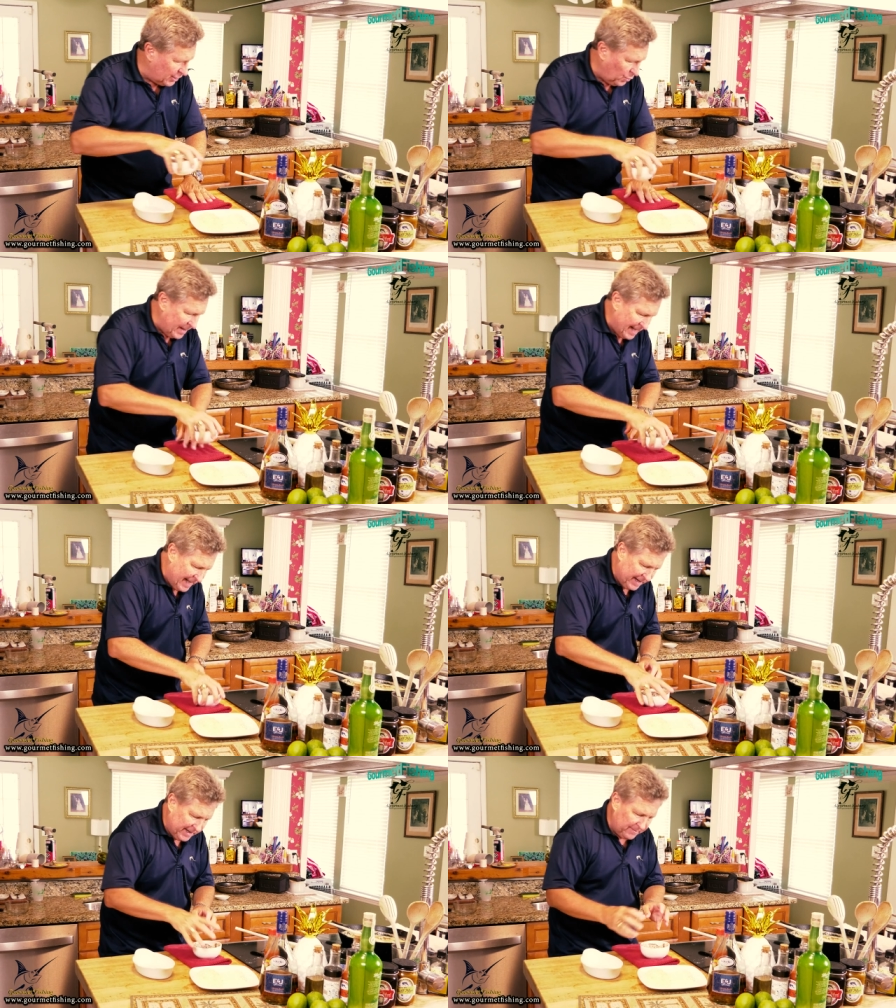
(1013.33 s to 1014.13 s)
go
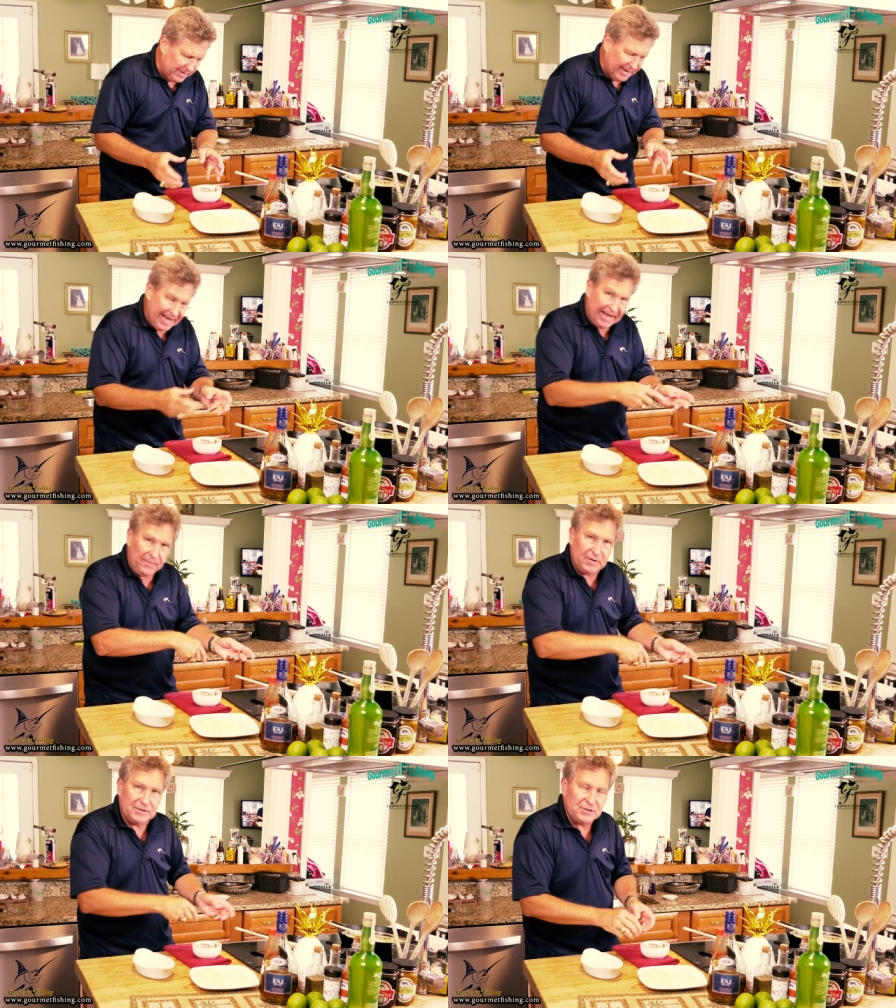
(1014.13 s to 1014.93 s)
ahead and I'm going to add
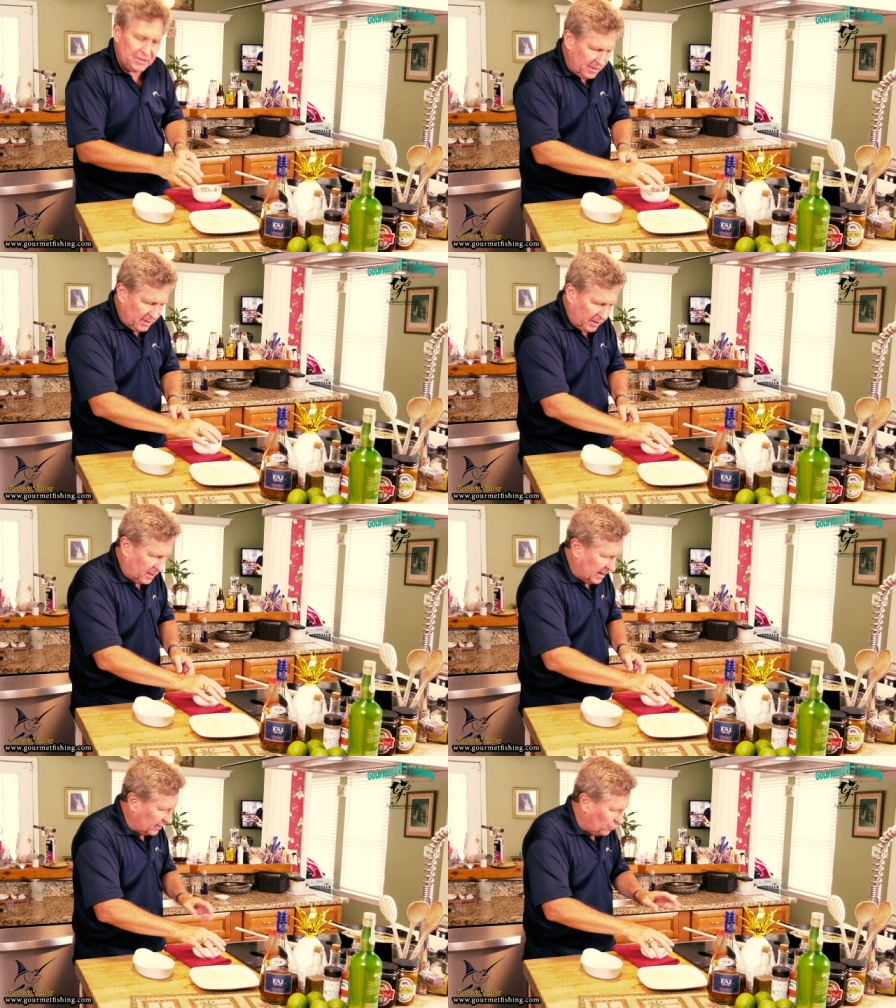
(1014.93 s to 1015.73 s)
this, uh,
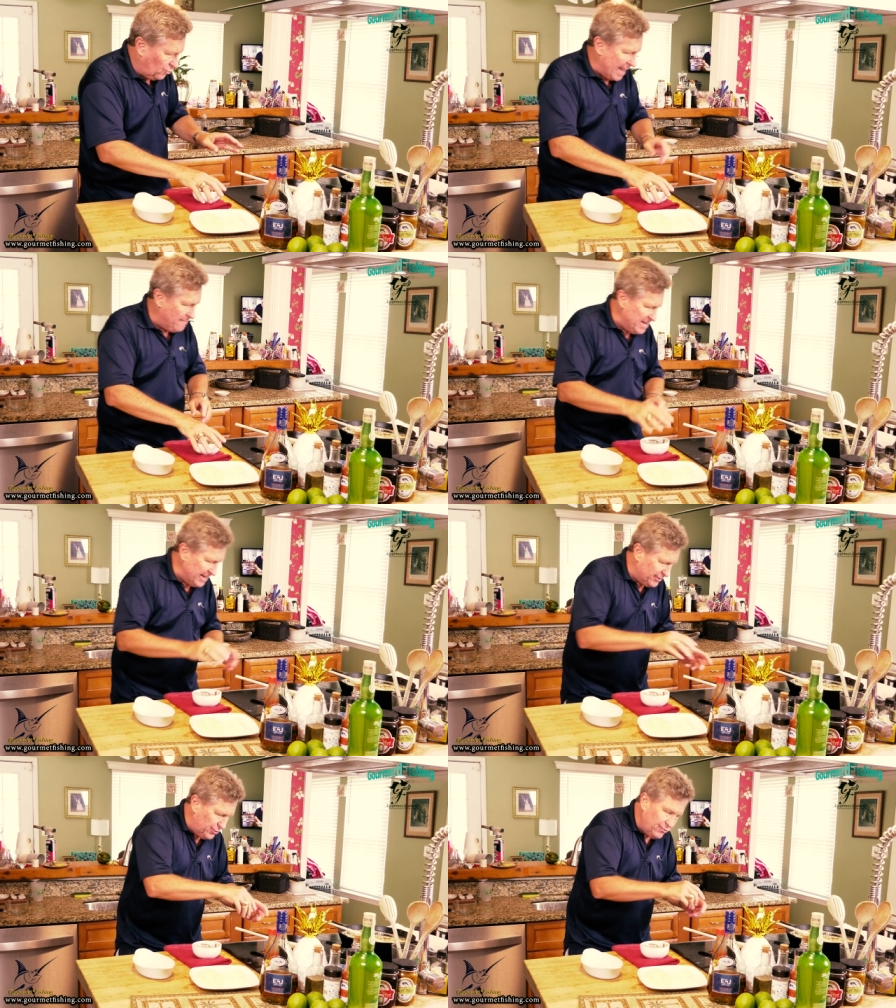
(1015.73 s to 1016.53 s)
our crab
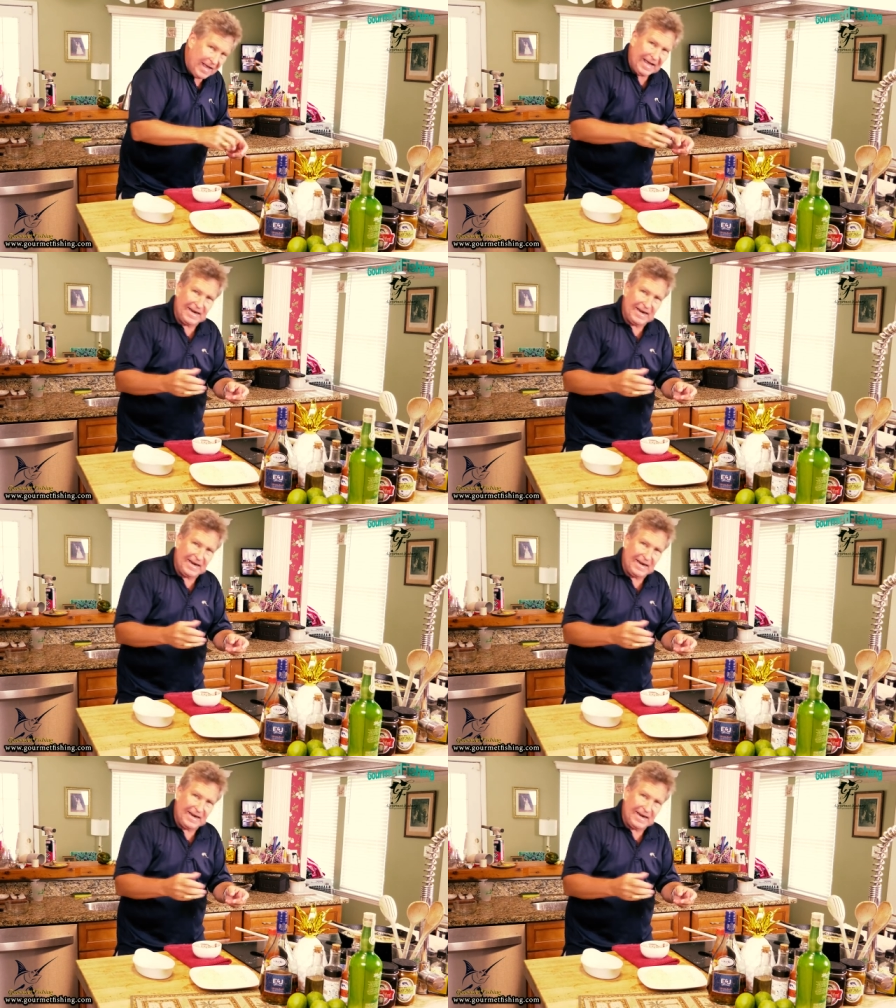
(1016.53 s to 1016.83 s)
meat to that